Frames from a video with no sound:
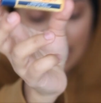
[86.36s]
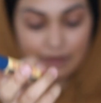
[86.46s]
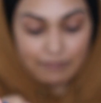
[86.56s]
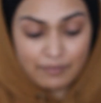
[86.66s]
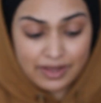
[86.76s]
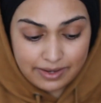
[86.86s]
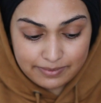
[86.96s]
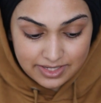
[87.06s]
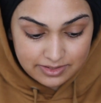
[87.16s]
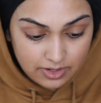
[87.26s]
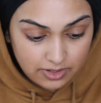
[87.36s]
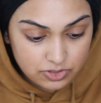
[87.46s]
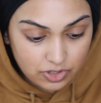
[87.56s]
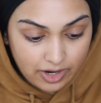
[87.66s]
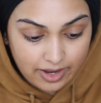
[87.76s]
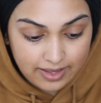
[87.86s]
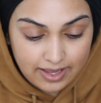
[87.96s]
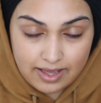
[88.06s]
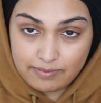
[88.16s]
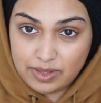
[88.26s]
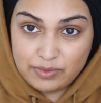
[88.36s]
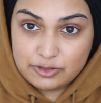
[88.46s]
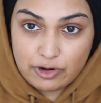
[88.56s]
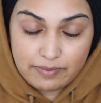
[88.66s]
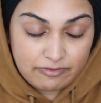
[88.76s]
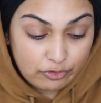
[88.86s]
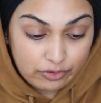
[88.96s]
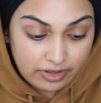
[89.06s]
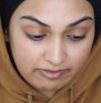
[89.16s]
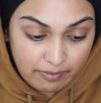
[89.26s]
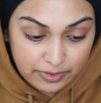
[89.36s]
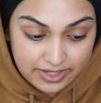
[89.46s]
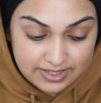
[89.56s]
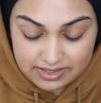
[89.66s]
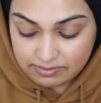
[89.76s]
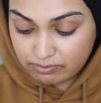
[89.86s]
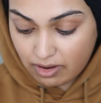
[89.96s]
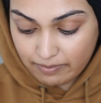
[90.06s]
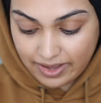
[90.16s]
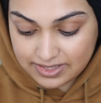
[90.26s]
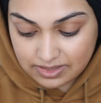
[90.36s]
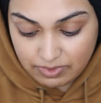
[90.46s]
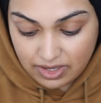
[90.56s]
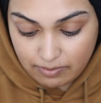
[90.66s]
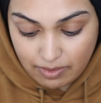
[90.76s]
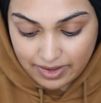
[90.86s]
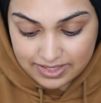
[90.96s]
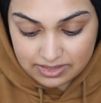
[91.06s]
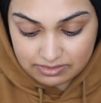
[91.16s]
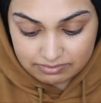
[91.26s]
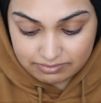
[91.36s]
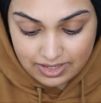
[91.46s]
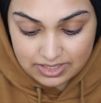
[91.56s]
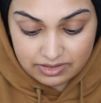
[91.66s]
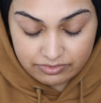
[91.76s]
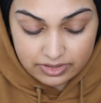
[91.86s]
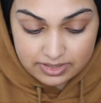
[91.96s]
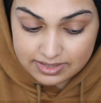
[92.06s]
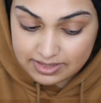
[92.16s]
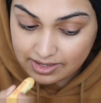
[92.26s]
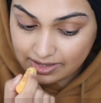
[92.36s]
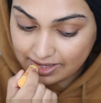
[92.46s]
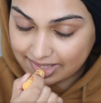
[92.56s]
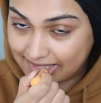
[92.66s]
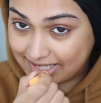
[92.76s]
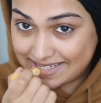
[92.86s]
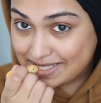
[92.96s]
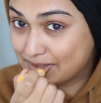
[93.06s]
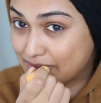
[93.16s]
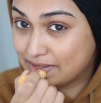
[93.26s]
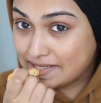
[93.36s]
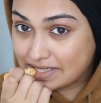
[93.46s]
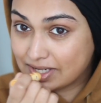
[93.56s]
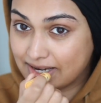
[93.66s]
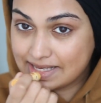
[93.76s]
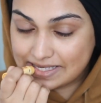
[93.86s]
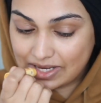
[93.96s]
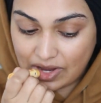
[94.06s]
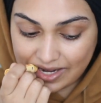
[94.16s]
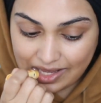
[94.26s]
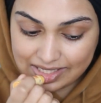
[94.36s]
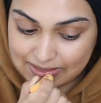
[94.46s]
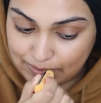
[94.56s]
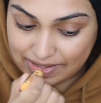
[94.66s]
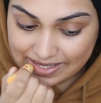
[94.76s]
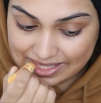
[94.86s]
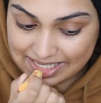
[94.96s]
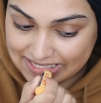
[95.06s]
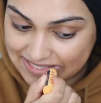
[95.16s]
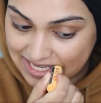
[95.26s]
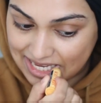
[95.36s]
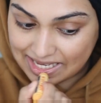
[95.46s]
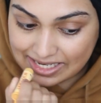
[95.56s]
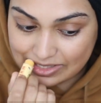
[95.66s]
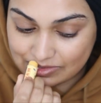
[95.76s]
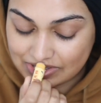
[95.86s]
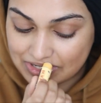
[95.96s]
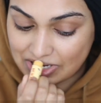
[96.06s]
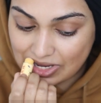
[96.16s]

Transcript: My lips are so dry, they were dry before, if I'm honest. Being a mum hasn't made a difference. They're just always dry, so I like to apply this, and